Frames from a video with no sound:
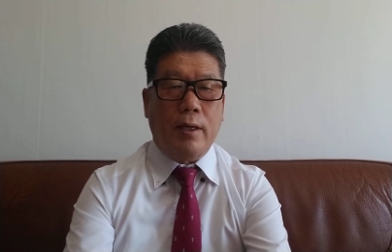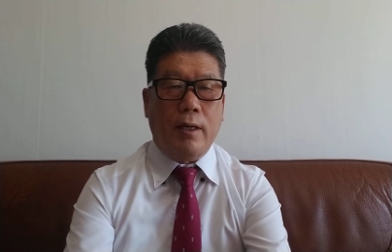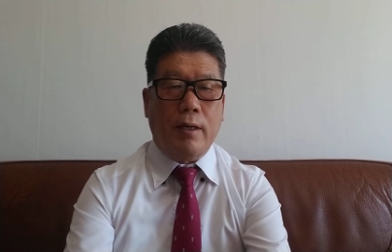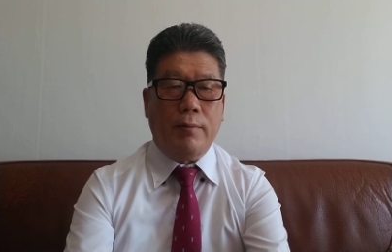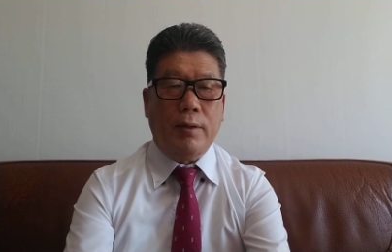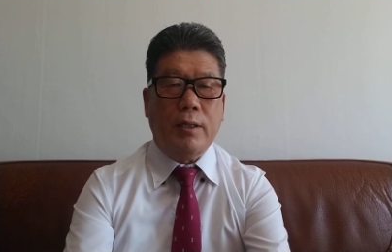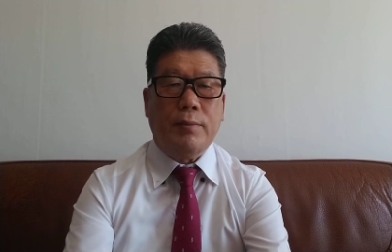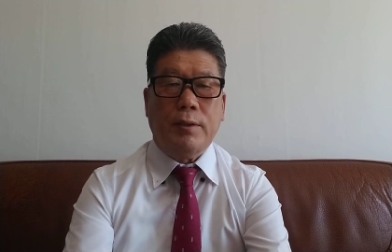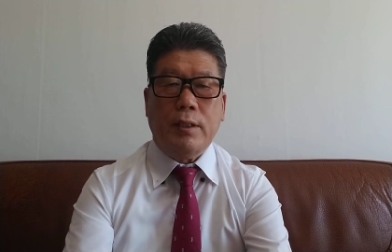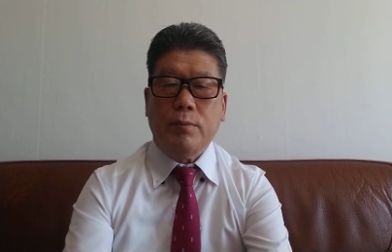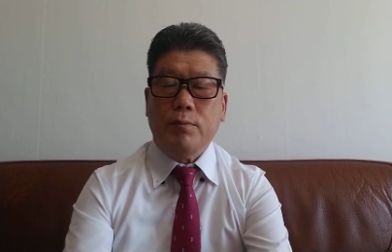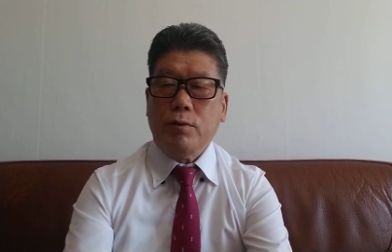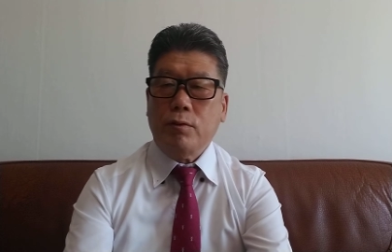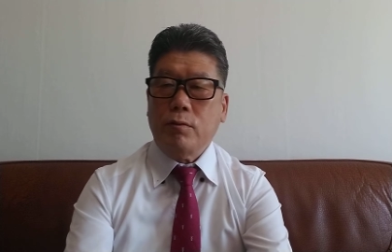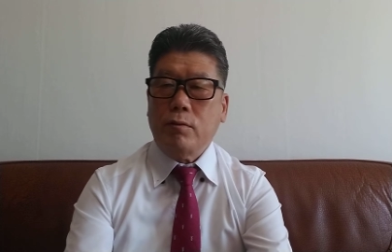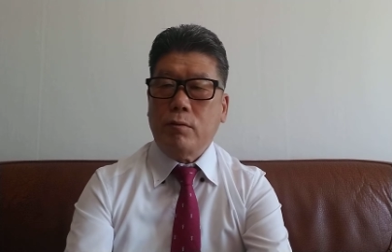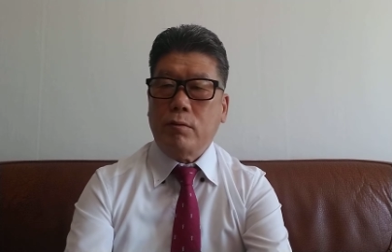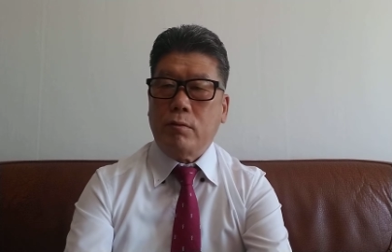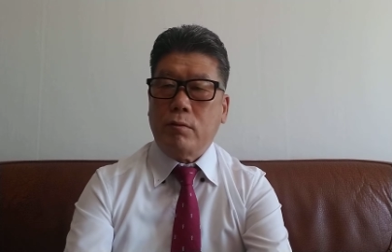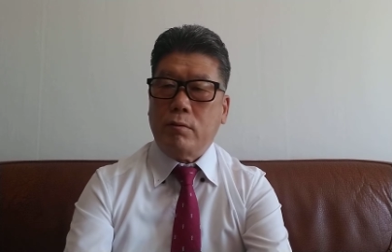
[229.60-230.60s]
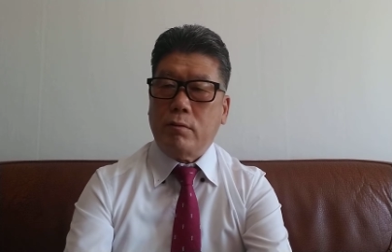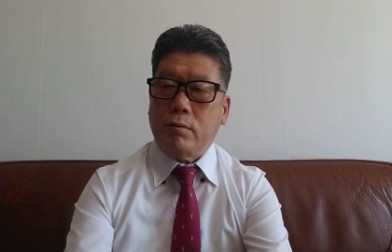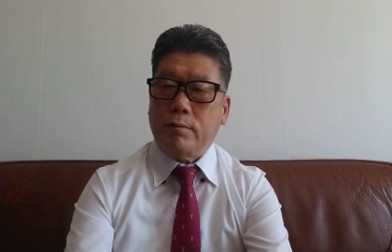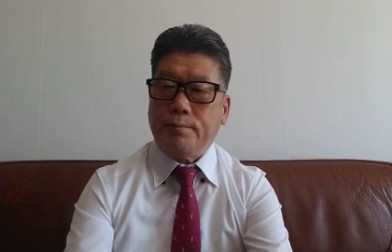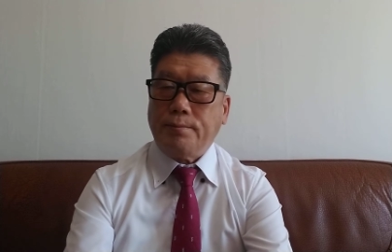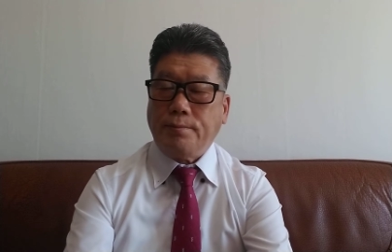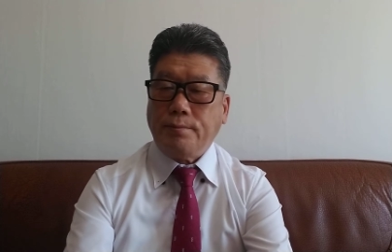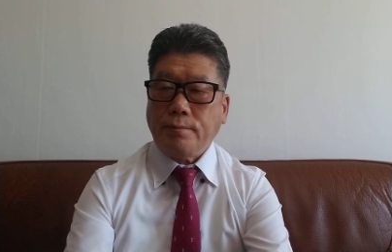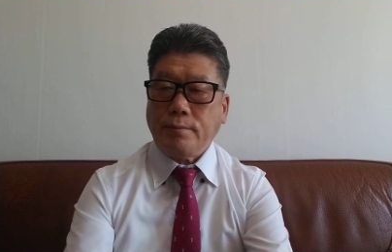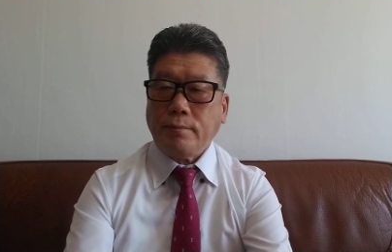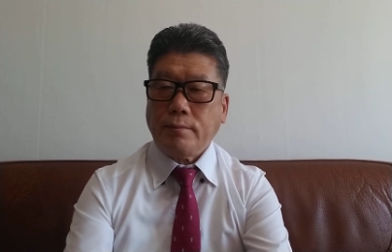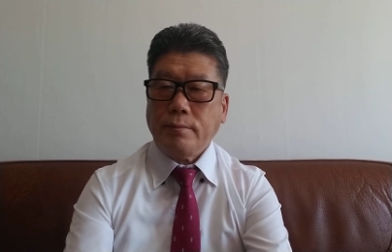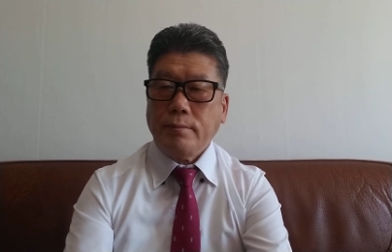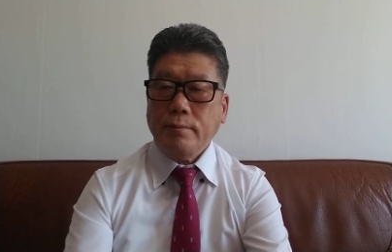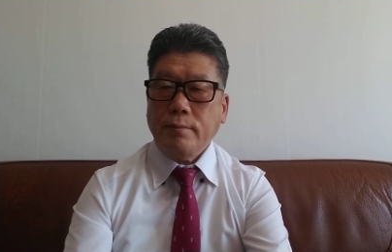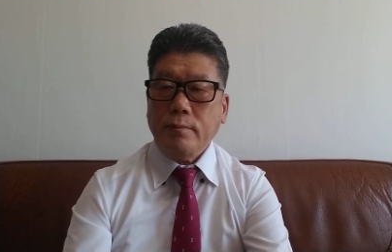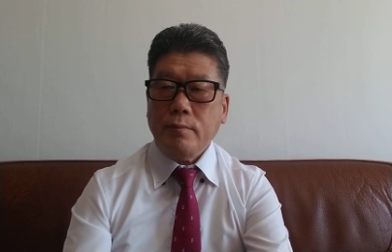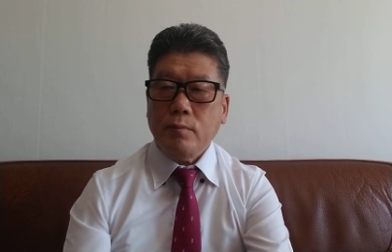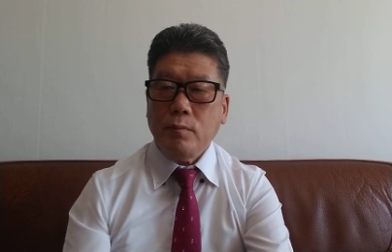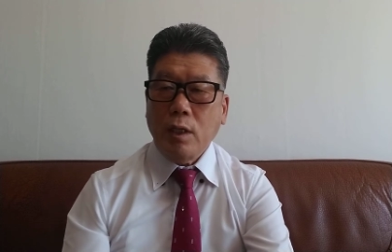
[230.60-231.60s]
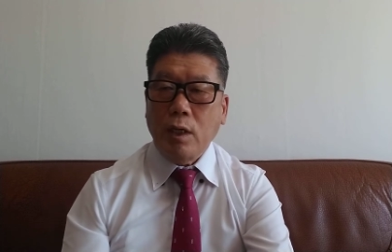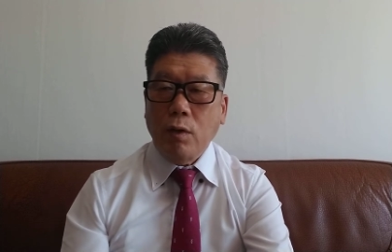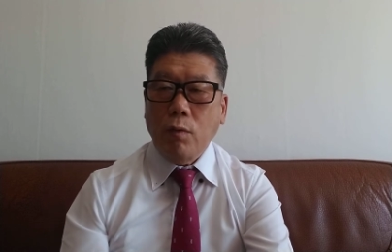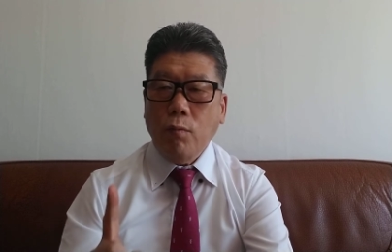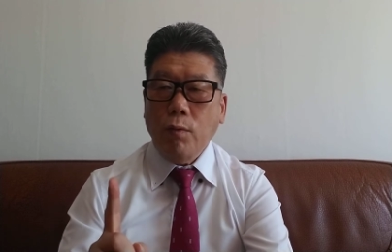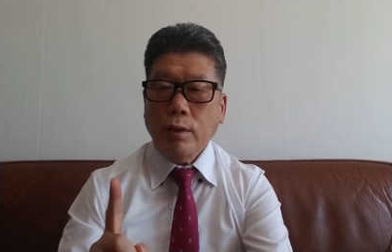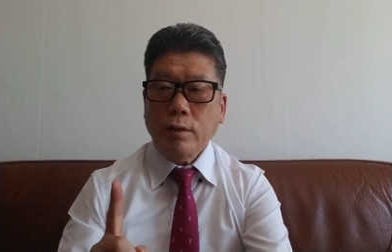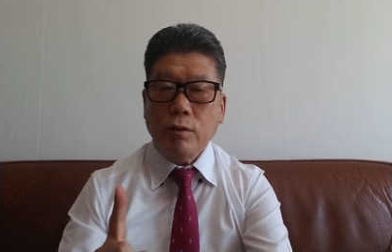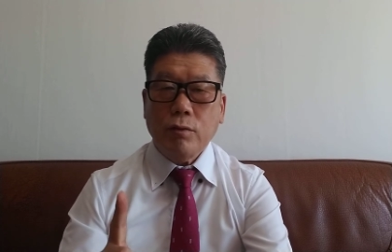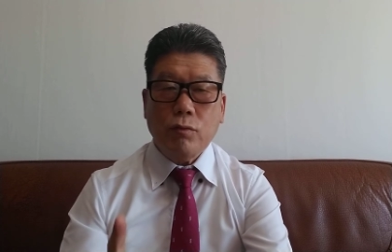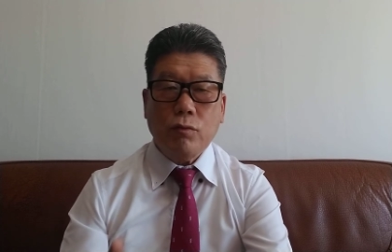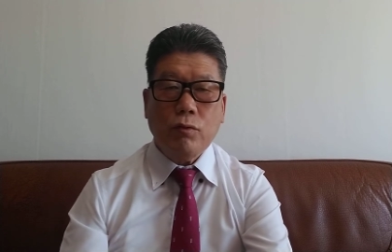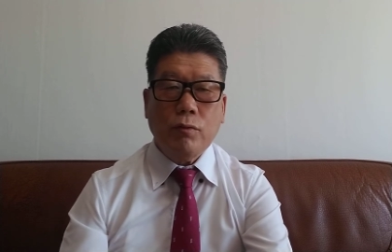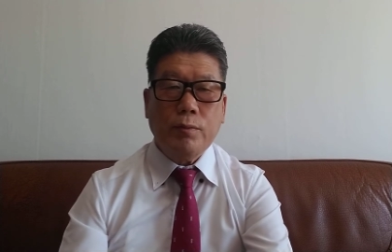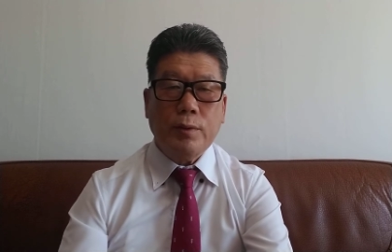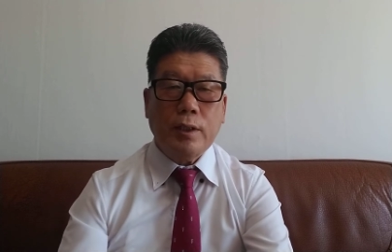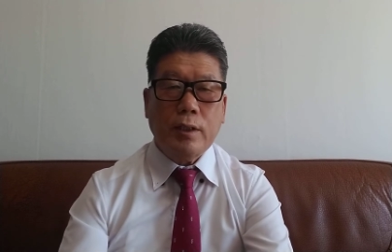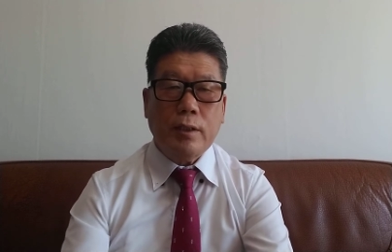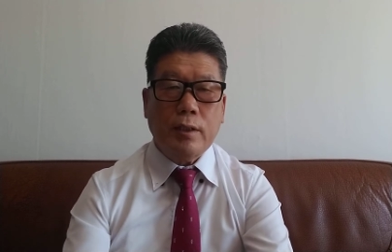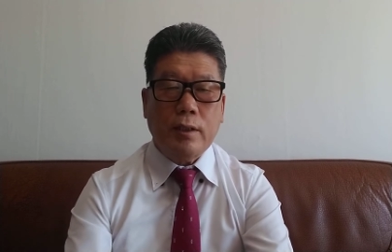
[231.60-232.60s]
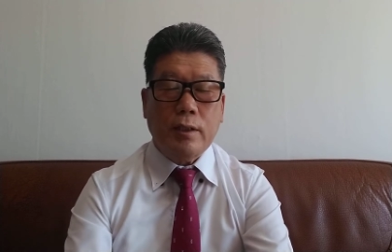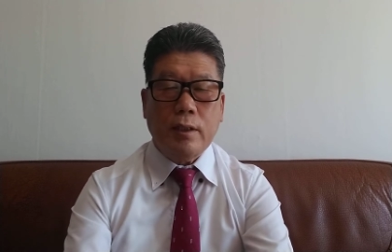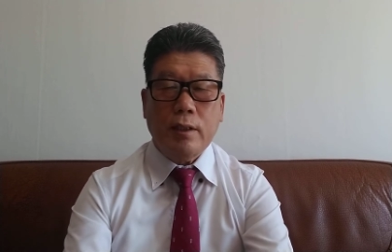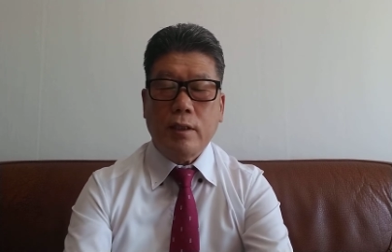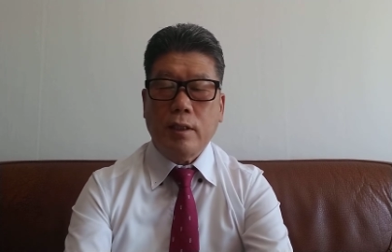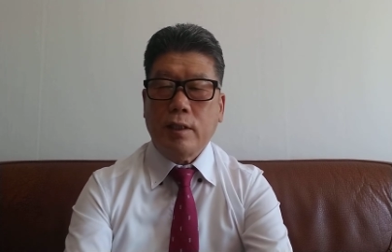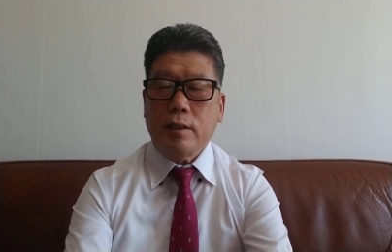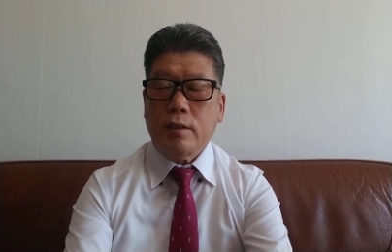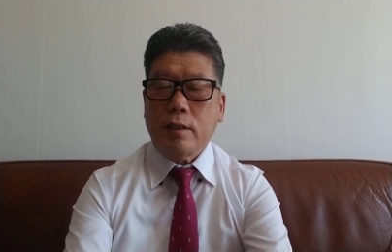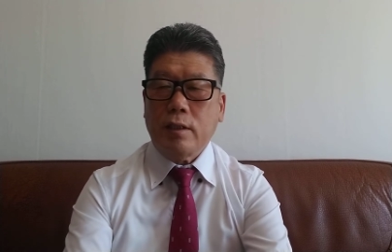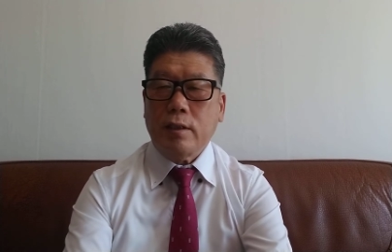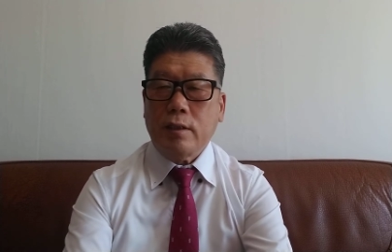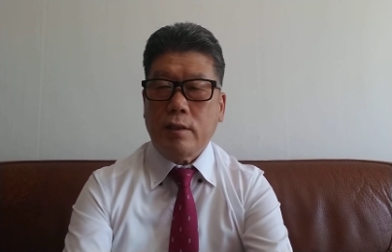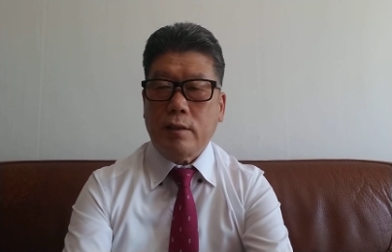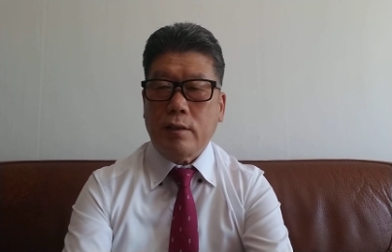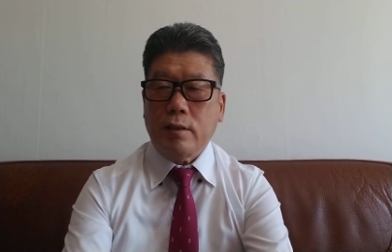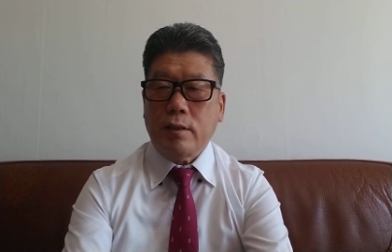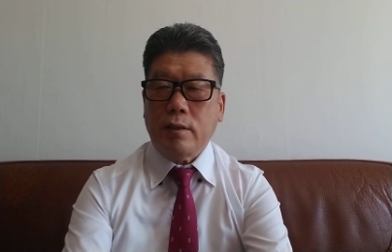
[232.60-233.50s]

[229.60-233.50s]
Maybe if you want to be international